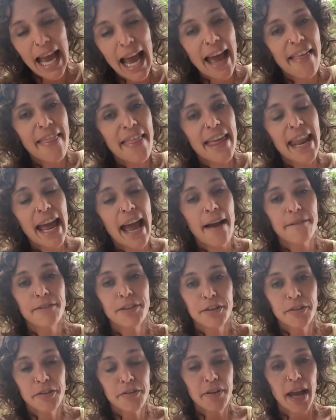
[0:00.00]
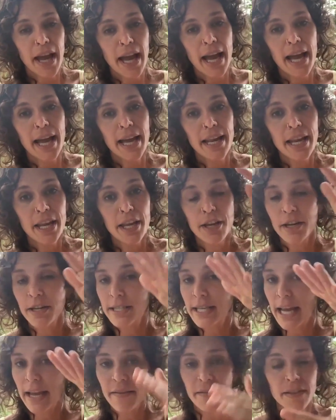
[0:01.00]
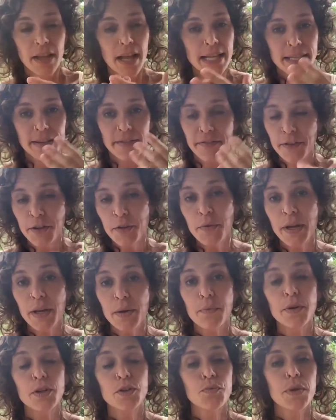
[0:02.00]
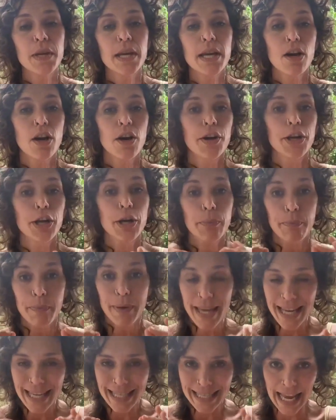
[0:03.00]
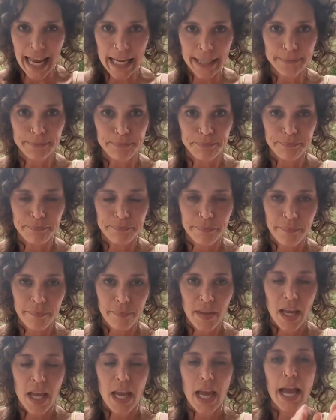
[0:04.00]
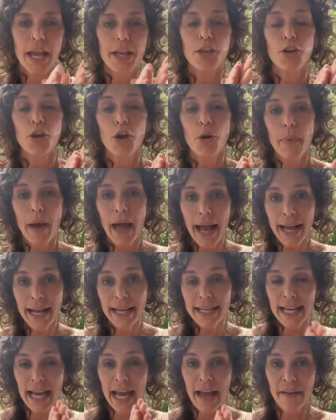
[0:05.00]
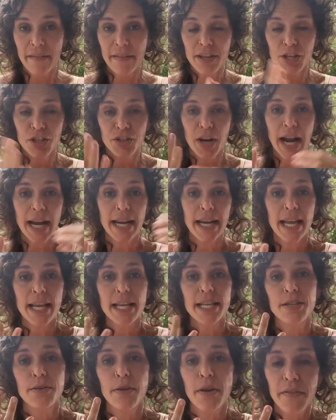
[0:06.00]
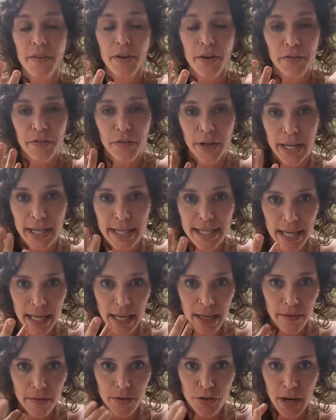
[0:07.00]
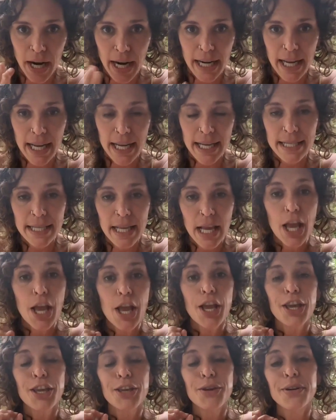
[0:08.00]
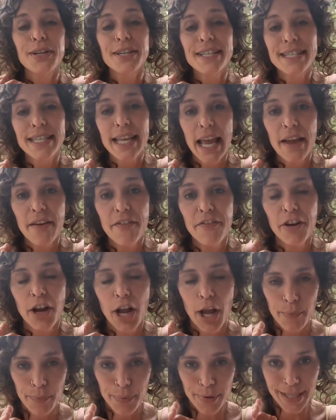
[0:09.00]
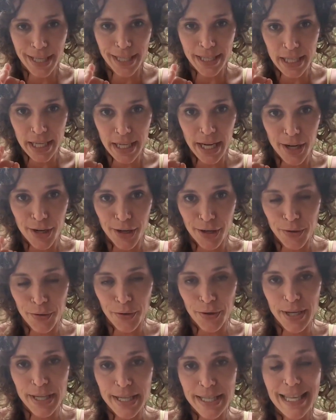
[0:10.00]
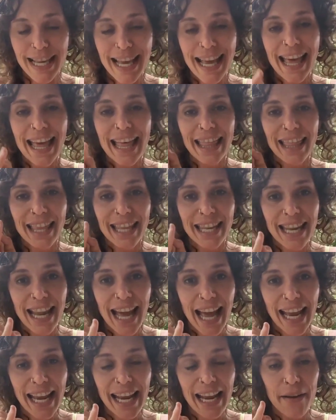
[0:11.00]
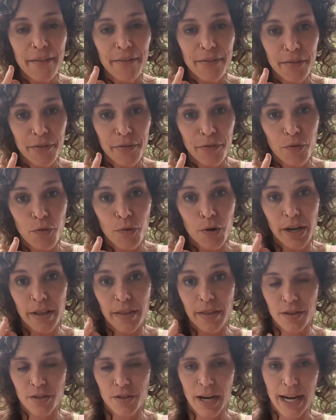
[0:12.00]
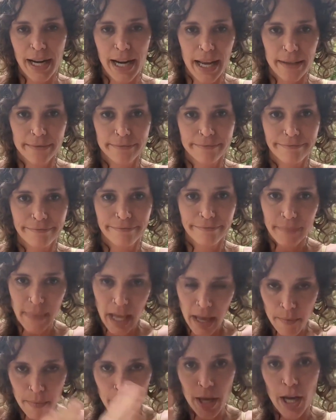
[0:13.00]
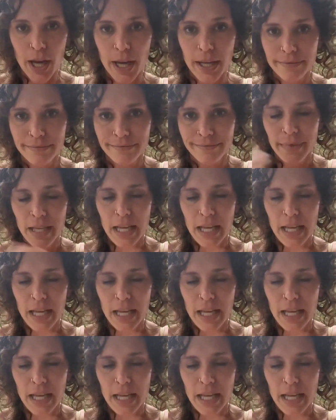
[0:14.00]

And then after you've had your day of lots of fluid, which we call your peak day, and you go back into having dry days, you have your 4 consecutive dry days, you are safe for unprotected intercourse the night of the 4th dry day and beyond.